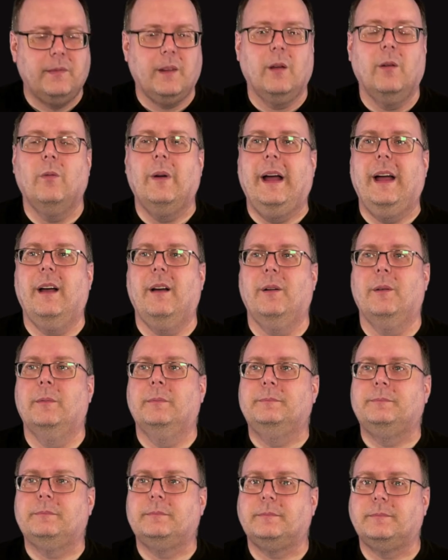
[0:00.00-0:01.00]
Wow.
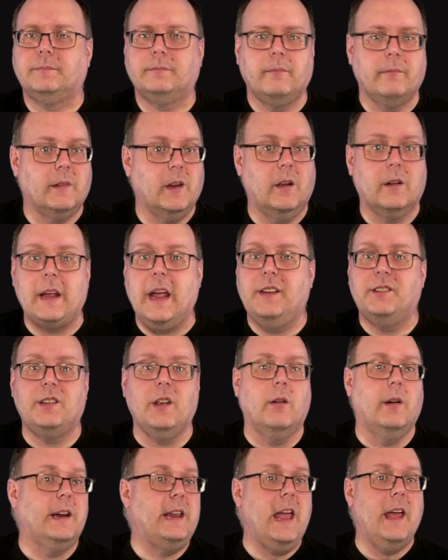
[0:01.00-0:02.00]
Okay,
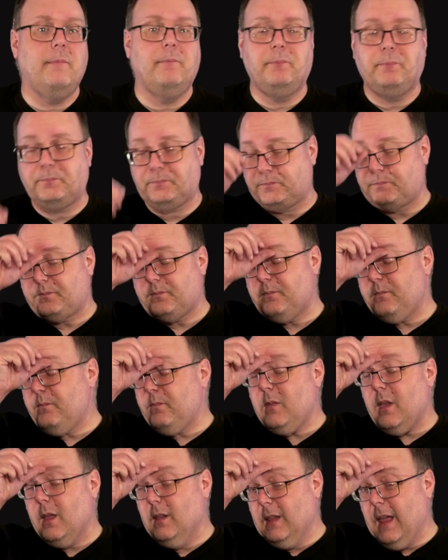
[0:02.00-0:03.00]
so again,
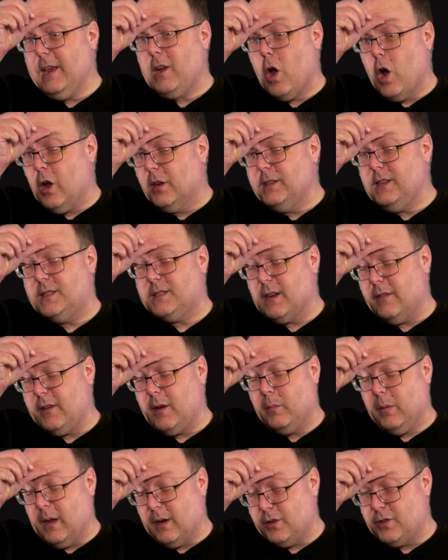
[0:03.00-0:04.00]
like all these
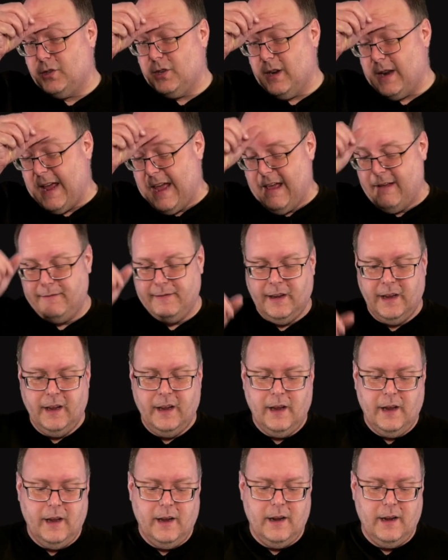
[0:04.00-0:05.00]
Sauvignon Blancs should have,
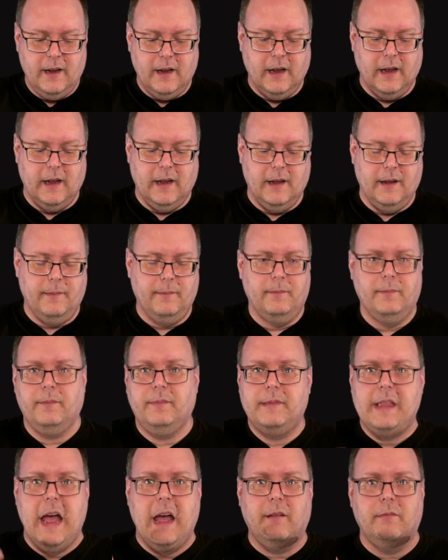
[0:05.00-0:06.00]
uh,
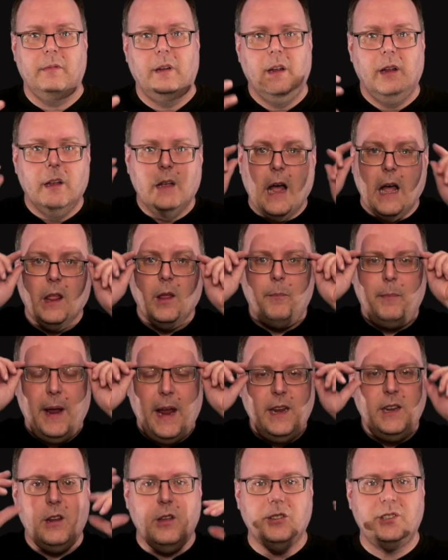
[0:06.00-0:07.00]
that
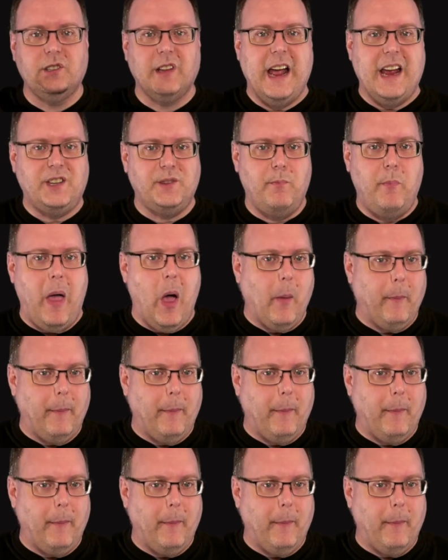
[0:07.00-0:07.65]
jalapeno slash bell